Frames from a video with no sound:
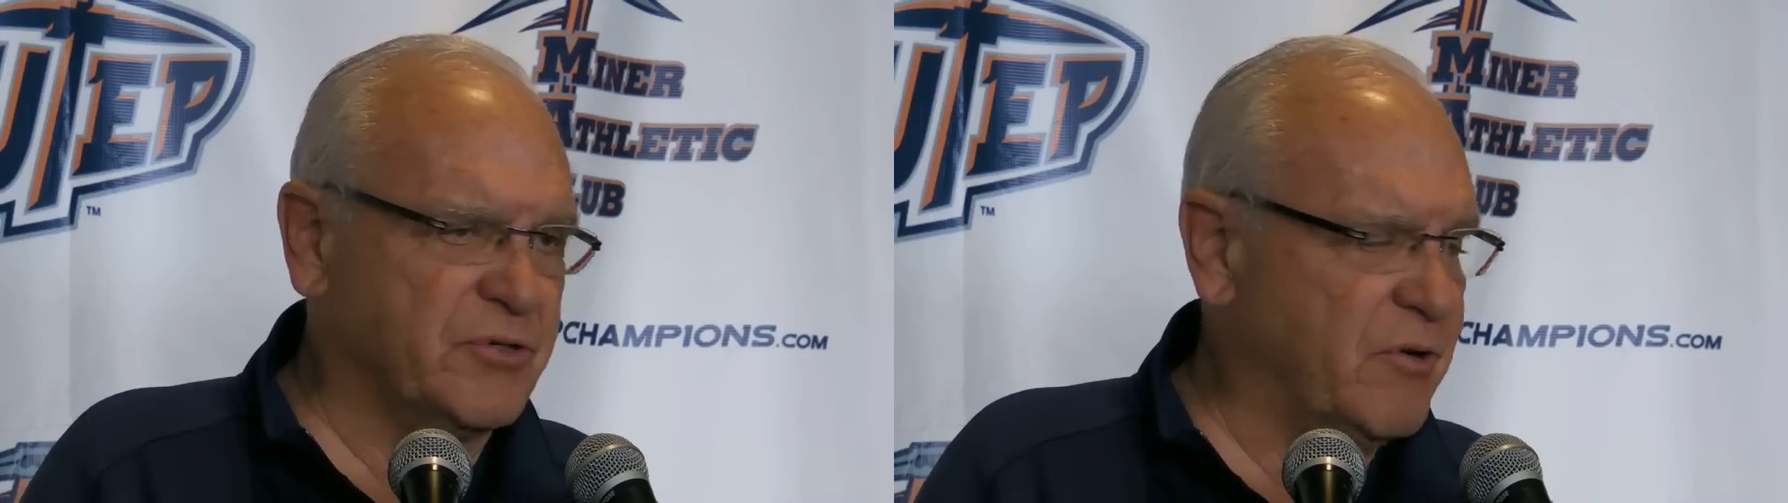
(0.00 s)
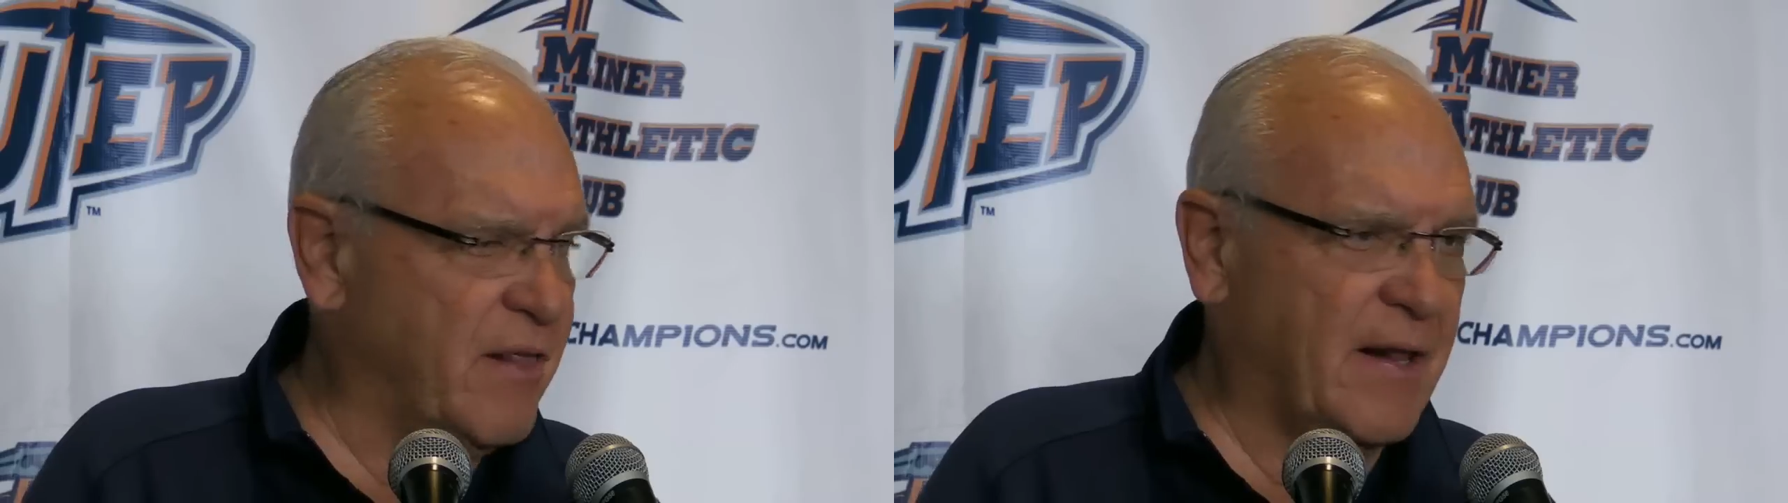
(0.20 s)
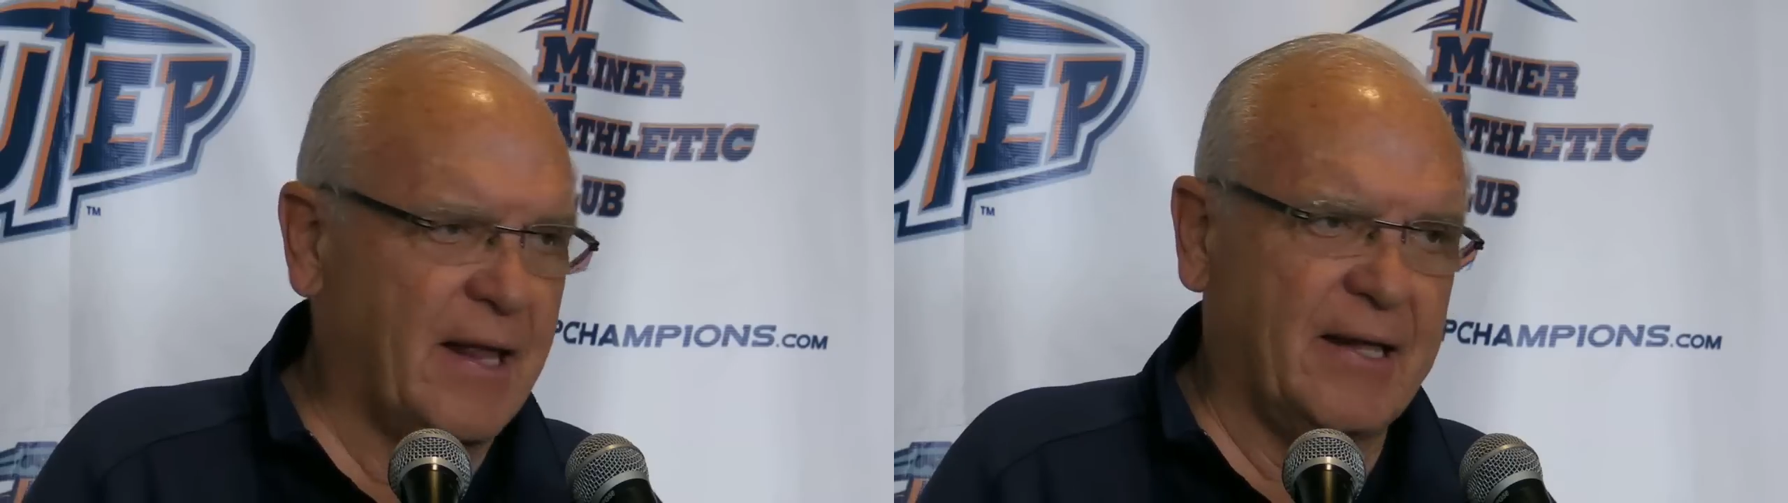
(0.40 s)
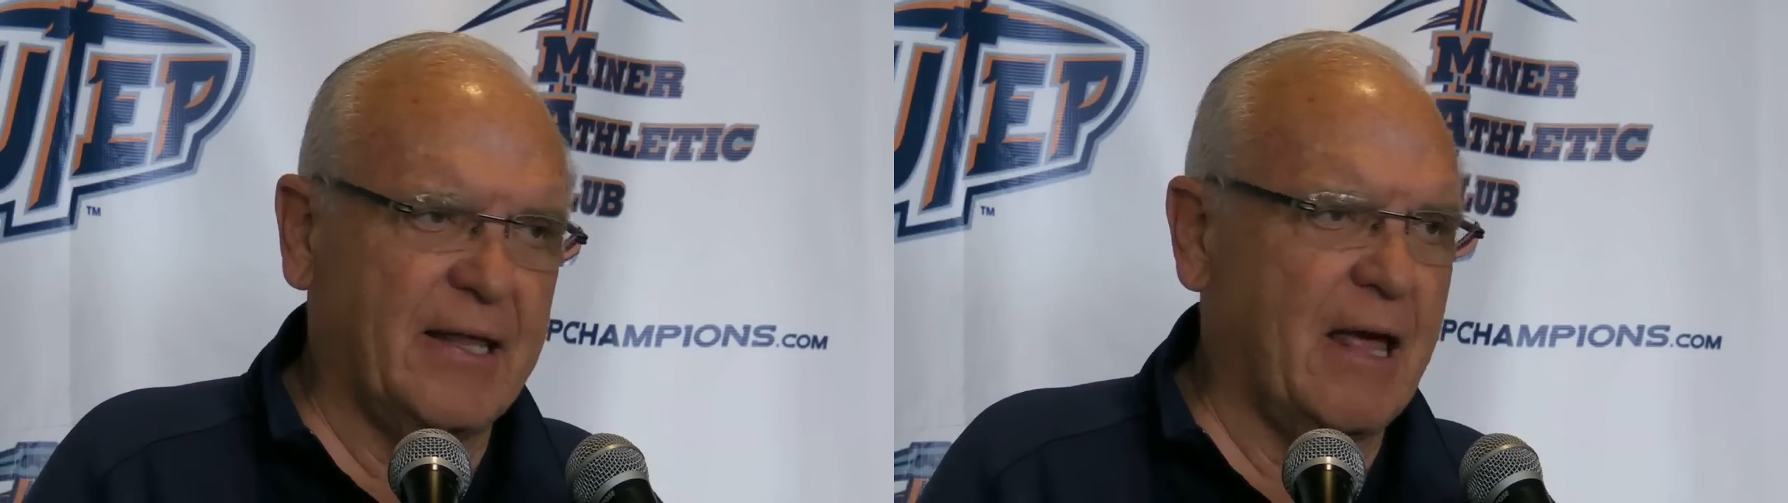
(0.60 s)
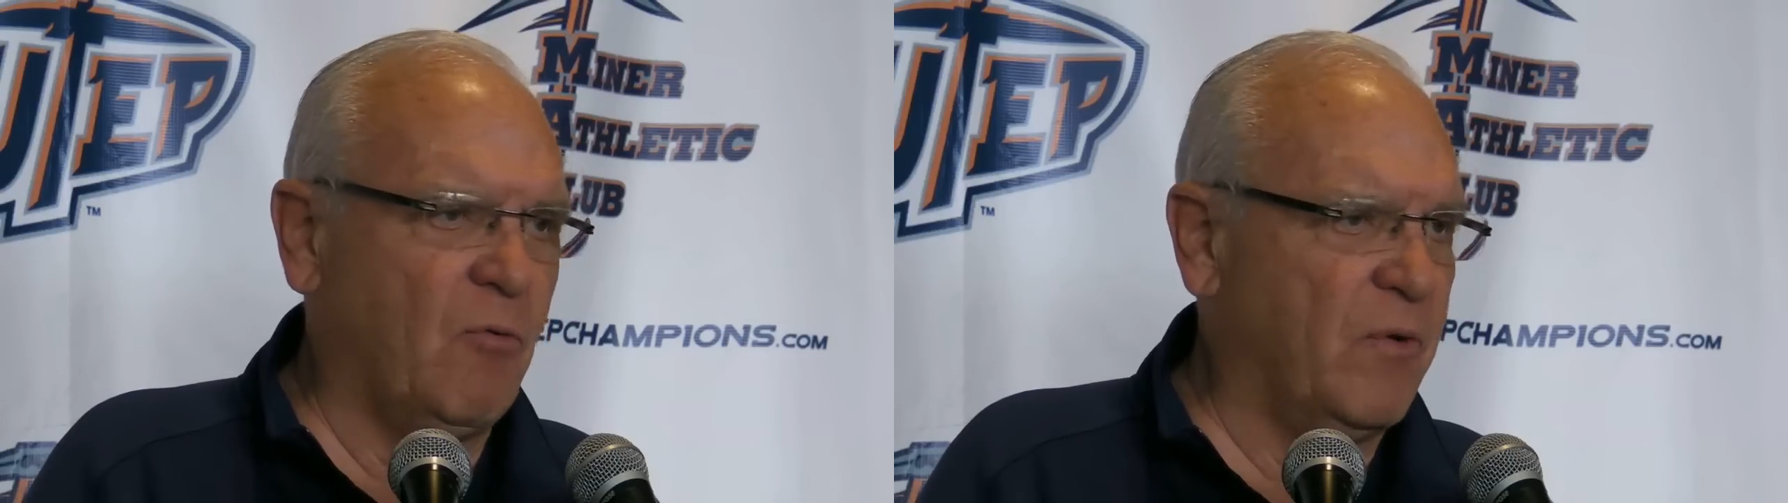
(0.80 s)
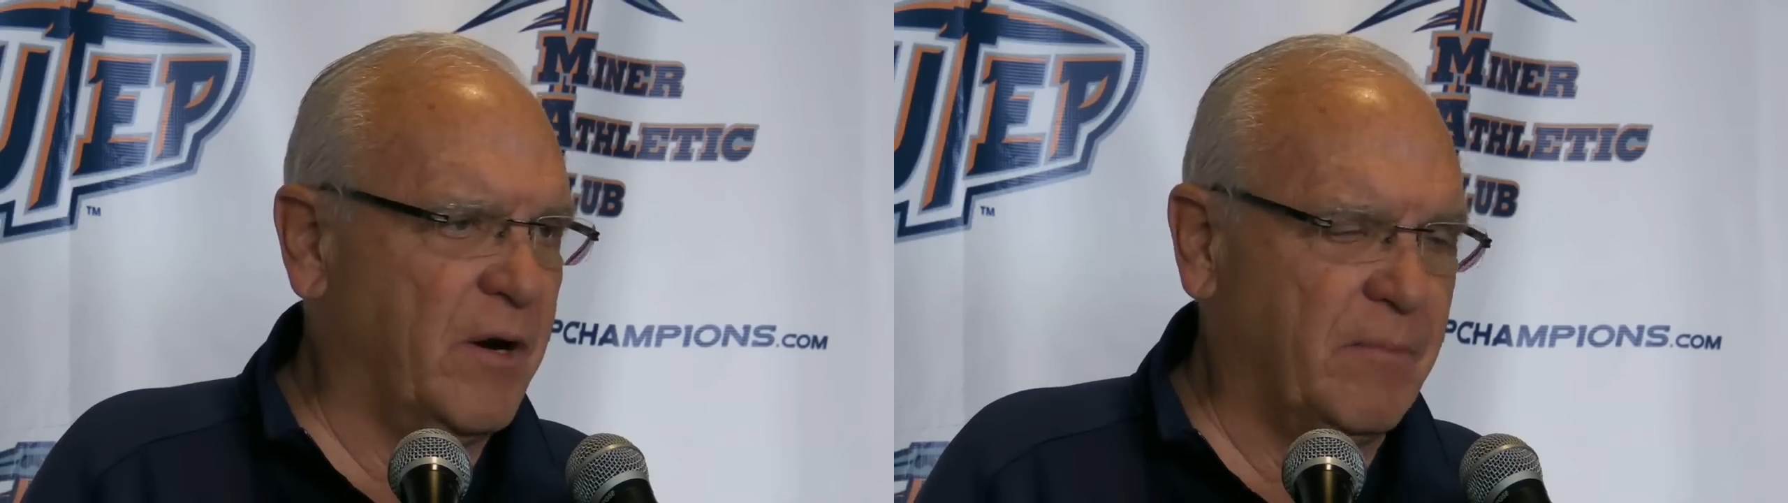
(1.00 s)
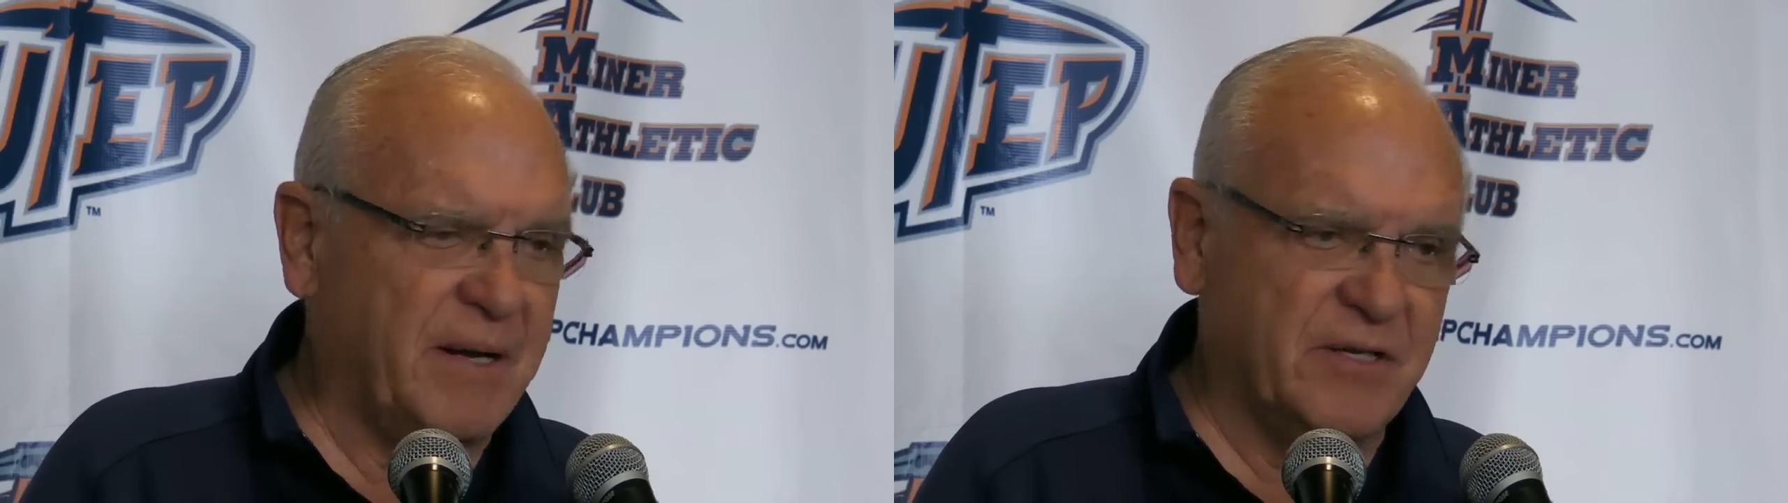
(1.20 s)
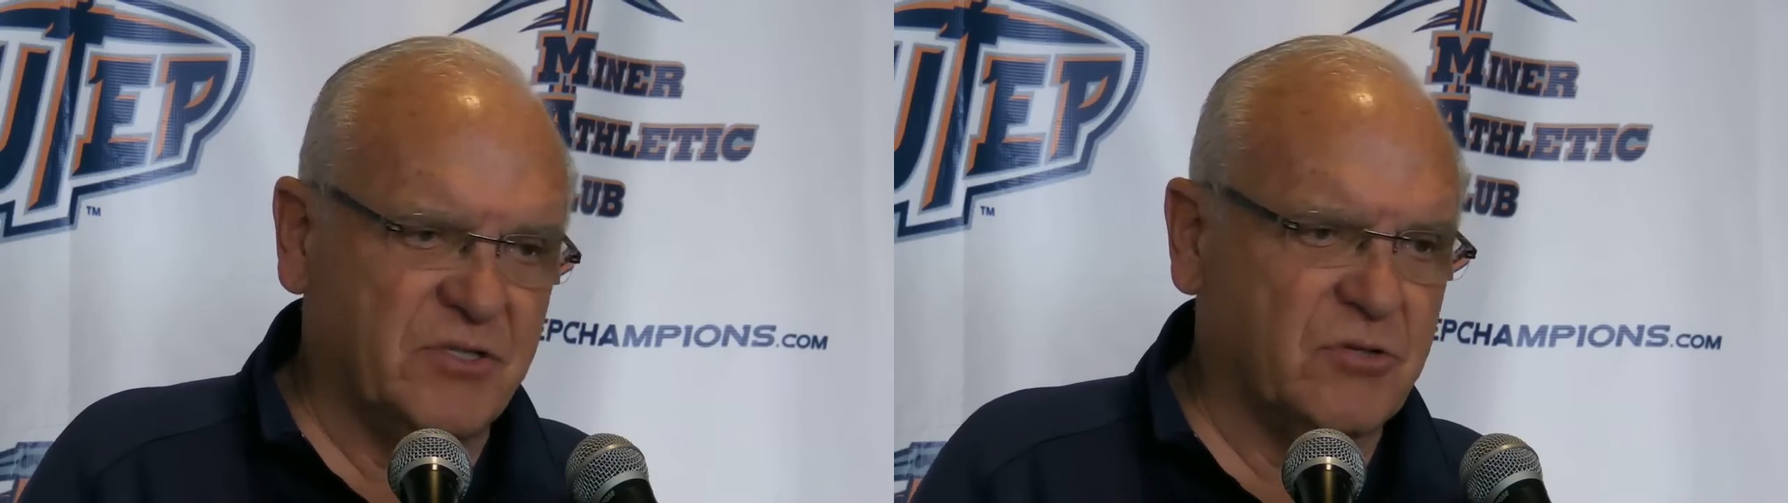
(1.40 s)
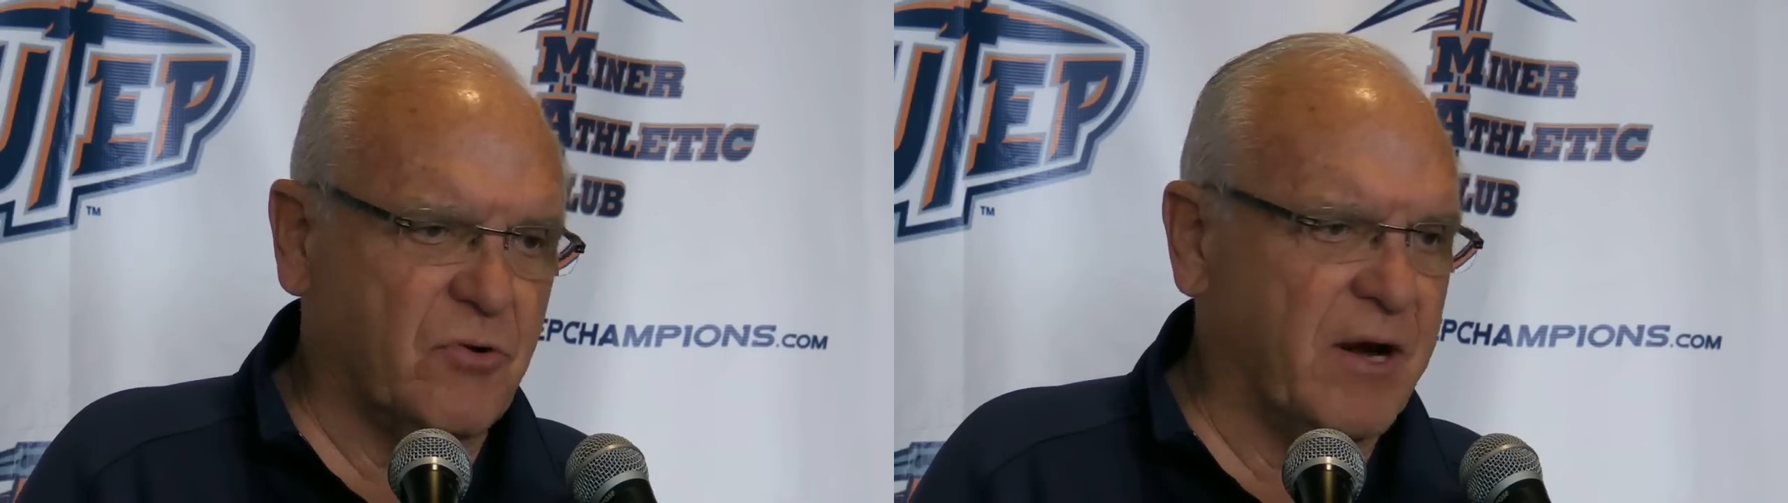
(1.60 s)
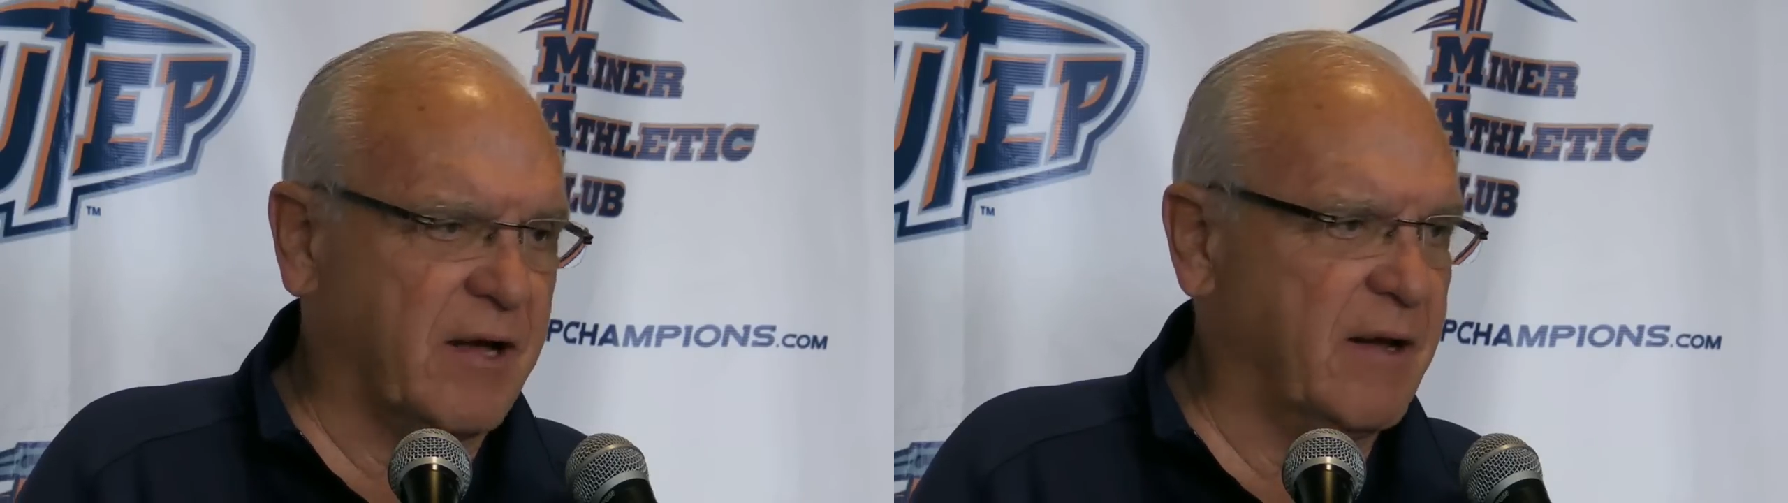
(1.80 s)
or anything like that. We are being
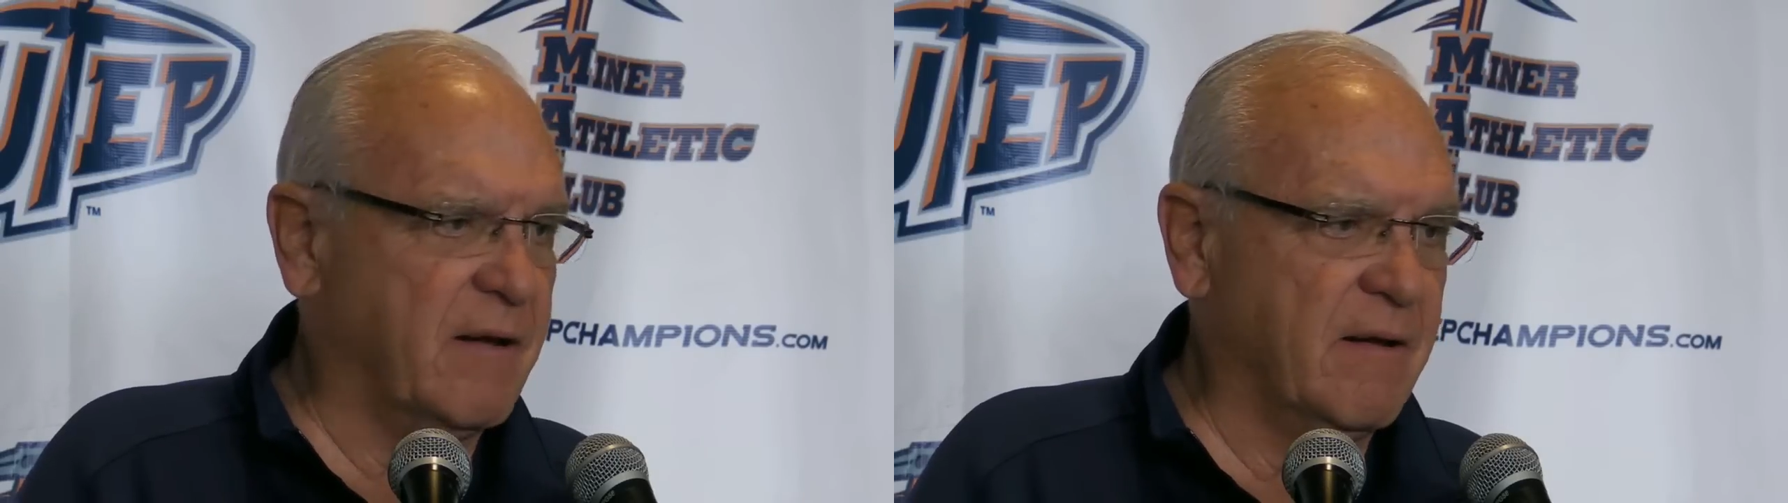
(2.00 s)
strict.